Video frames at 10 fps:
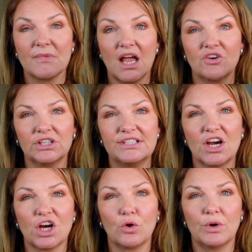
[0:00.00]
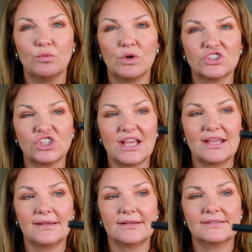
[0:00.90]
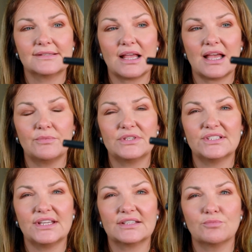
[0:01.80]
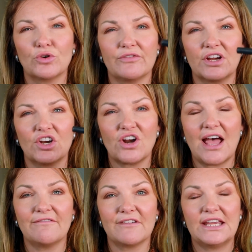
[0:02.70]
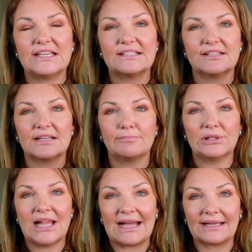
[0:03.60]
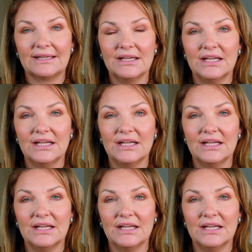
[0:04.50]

really dark one, which is, I would say it's more of a graphite than a black.